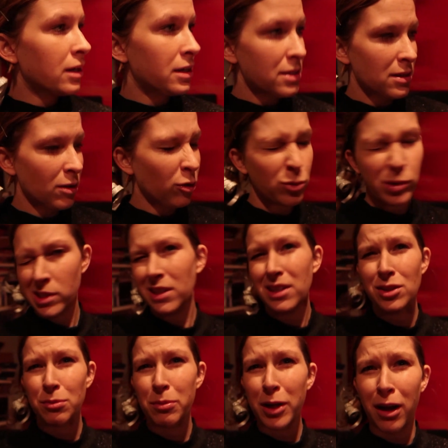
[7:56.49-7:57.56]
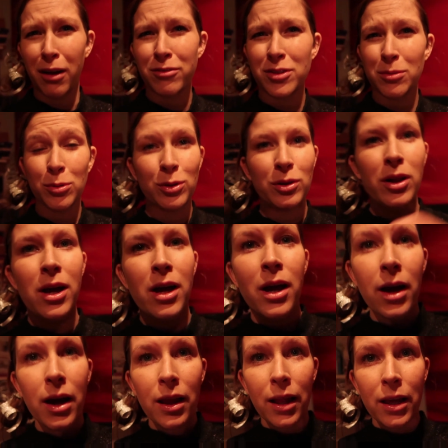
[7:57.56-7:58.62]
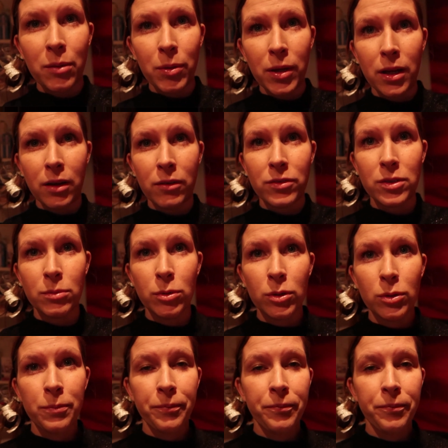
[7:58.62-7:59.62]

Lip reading: It's always nice to be comfortable. I like being comfortable.